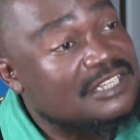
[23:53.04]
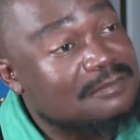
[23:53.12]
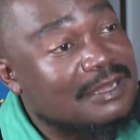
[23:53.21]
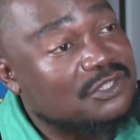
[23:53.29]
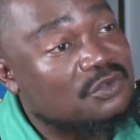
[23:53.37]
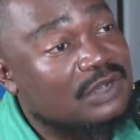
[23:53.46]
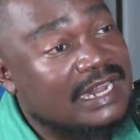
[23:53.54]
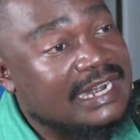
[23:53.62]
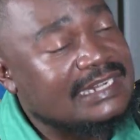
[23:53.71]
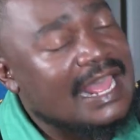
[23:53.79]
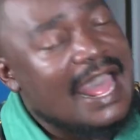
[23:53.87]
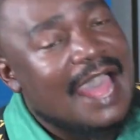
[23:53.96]
this particular
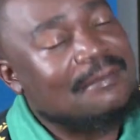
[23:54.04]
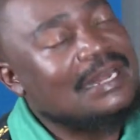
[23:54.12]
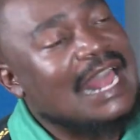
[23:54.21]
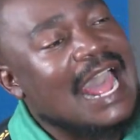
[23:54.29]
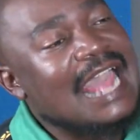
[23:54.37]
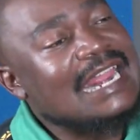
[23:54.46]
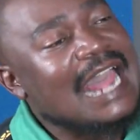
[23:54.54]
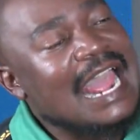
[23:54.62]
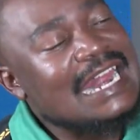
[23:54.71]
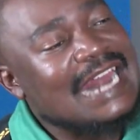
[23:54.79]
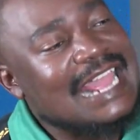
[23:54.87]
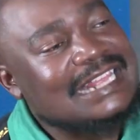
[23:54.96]
right? I mean,
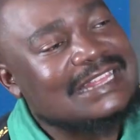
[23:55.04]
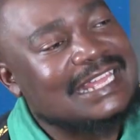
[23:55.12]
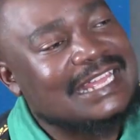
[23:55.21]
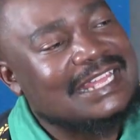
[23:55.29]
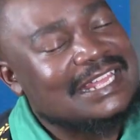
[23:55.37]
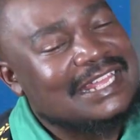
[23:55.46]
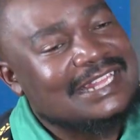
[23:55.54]
I like the